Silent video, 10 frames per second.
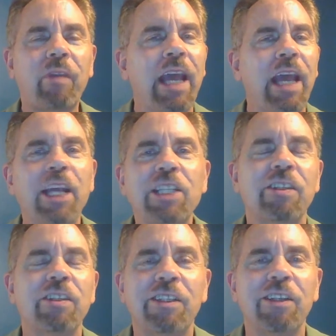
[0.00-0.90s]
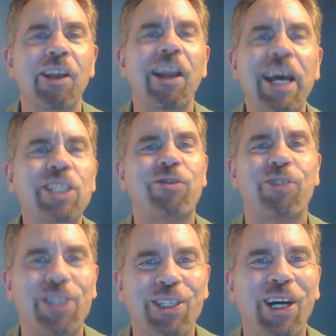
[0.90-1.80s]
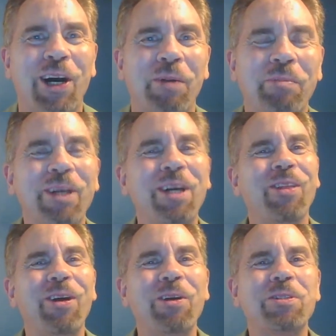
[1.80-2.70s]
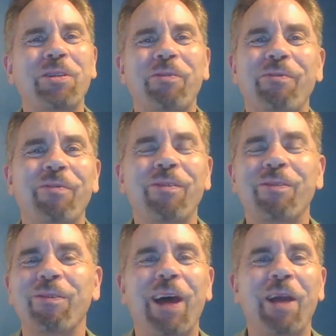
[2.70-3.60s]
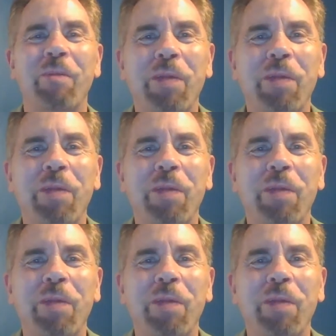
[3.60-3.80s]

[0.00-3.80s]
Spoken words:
And it's less for some, those like